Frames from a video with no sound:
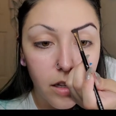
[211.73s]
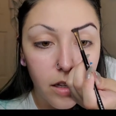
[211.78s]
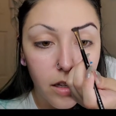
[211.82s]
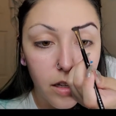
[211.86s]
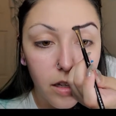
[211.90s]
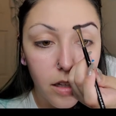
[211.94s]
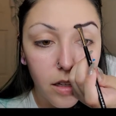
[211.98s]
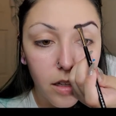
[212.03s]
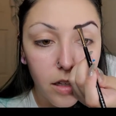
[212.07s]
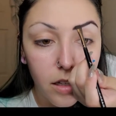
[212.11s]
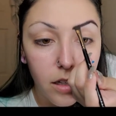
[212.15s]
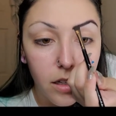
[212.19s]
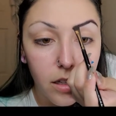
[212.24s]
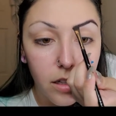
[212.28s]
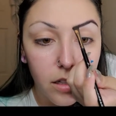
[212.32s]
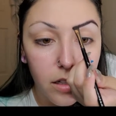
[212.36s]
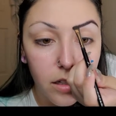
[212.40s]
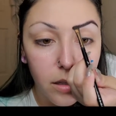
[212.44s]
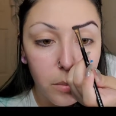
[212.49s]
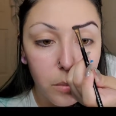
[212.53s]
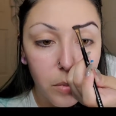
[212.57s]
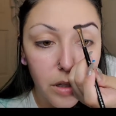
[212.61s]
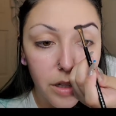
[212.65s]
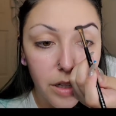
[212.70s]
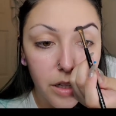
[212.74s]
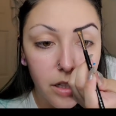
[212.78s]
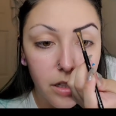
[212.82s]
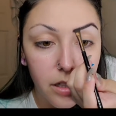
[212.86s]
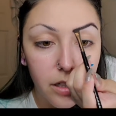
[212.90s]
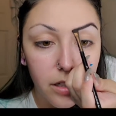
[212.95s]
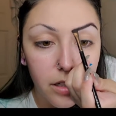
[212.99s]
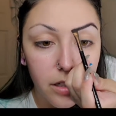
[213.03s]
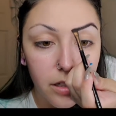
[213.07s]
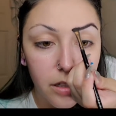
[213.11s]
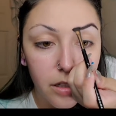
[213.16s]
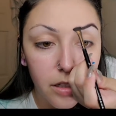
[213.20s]
And I'm
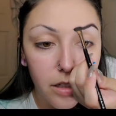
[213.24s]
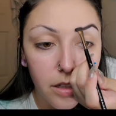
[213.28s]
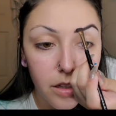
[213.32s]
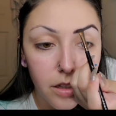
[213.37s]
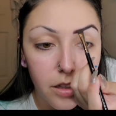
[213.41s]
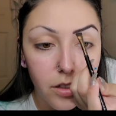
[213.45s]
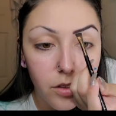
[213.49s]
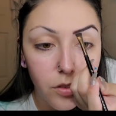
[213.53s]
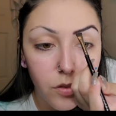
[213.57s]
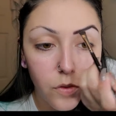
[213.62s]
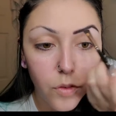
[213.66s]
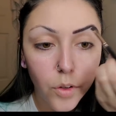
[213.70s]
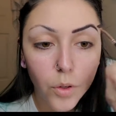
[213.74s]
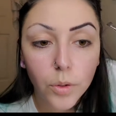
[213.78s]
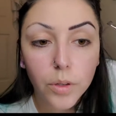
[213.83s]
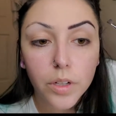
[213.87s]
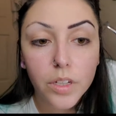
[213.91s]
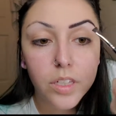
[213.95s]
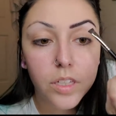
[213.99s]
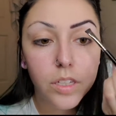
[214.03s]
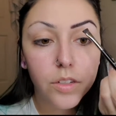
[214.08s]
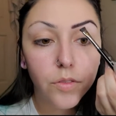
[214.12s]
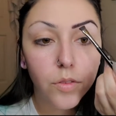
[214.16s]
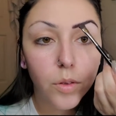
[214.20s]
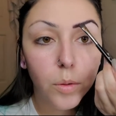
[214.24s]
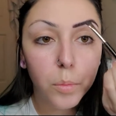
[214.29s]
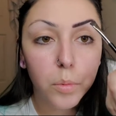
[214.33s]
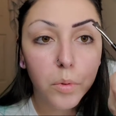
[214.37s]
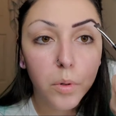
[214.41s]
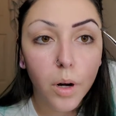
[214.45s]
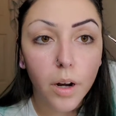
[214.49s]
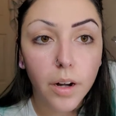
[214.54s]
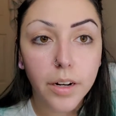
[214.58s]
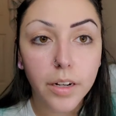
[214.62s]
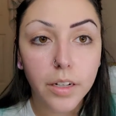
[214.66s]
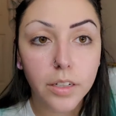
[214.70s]
putting the focus of the
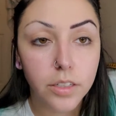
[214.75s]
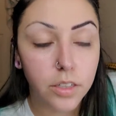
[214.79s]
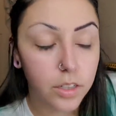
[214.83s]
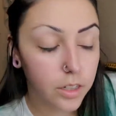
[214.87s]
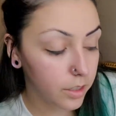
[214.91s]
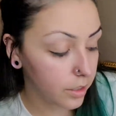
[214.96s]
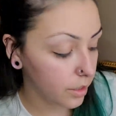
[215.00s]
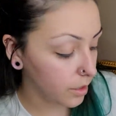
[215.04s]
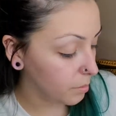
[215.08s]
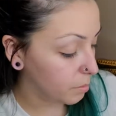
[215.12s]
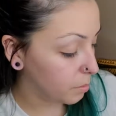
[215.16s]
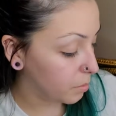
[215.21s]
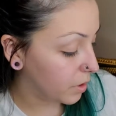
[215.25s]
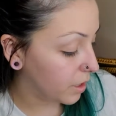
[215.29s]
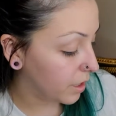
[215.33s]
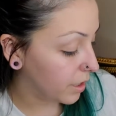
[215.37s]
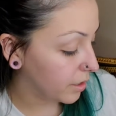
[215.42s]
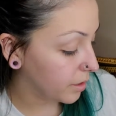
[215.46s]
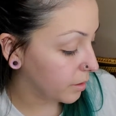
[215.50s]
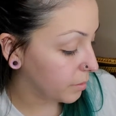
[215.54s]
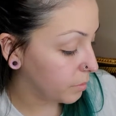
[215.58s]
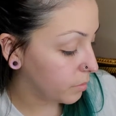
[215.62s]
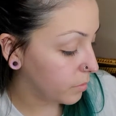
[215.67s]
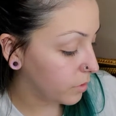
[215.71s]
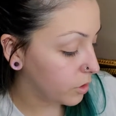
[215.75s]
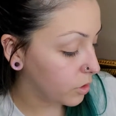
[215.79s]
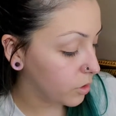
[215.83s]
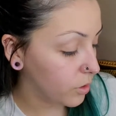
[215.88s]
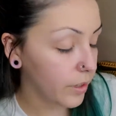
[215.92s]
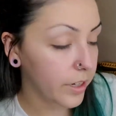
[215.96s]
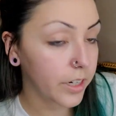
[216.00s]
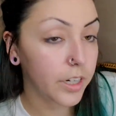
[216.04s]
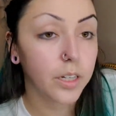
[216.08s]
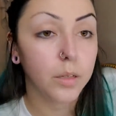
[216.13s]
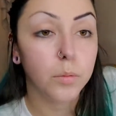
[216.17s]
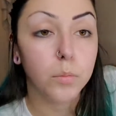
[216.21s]
product on the bottom so
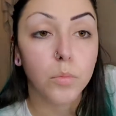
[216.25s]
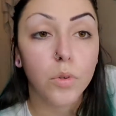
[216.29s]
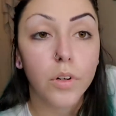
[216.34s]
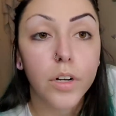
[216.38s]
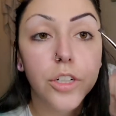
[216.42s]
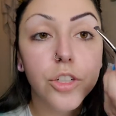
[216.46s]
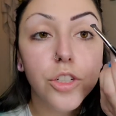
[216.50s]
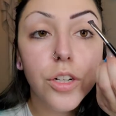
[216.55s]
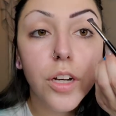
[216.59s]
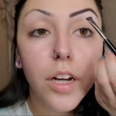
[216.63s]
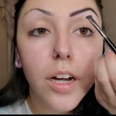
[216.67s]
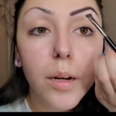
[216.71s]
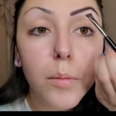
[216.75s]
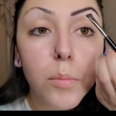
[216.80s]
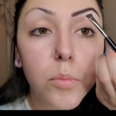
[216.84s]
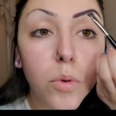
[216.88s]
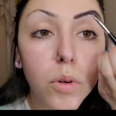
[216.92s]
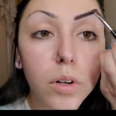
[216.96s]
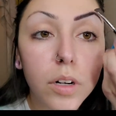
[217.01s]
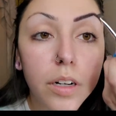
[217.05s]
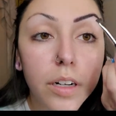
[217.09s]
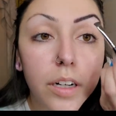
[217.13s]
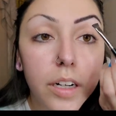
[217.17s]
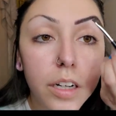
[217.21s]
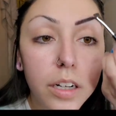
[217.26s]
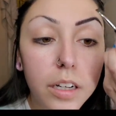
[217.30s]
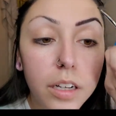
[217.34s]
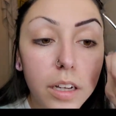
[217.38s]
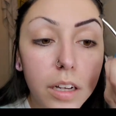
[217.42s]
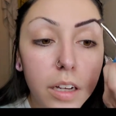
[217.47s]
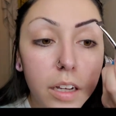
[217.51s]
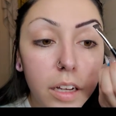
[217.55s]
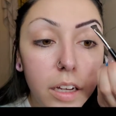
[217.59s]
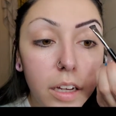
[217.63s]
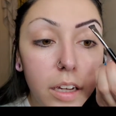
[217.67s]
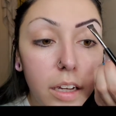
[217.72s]
I can brush upward
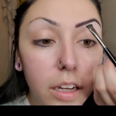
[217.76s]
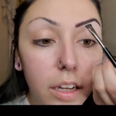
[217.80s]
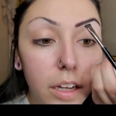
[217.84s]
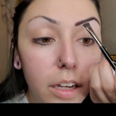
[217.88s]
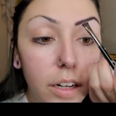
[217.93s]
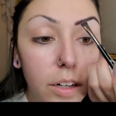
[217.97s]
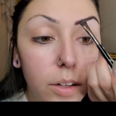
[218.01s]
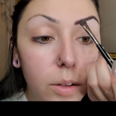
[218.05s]
and